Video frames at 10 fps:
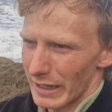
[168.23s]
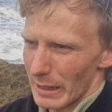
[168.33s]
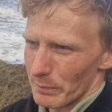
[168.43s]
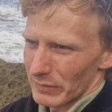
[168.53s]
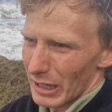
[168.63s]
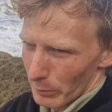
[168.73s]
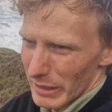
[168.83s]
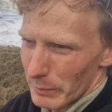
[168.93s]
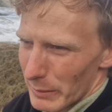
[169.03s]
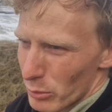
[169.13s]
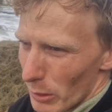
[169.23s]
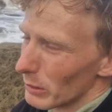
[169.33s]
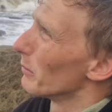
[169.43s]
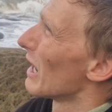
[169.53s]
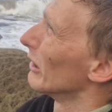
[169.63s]
a big
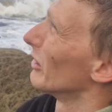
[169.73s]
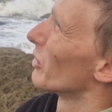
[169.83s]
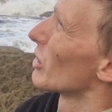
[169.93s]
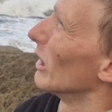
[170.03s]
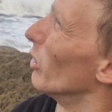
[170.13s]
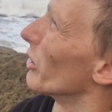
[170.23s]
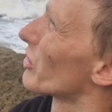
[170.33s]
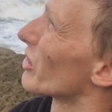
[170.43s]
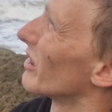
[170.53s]
problem down in the shallows.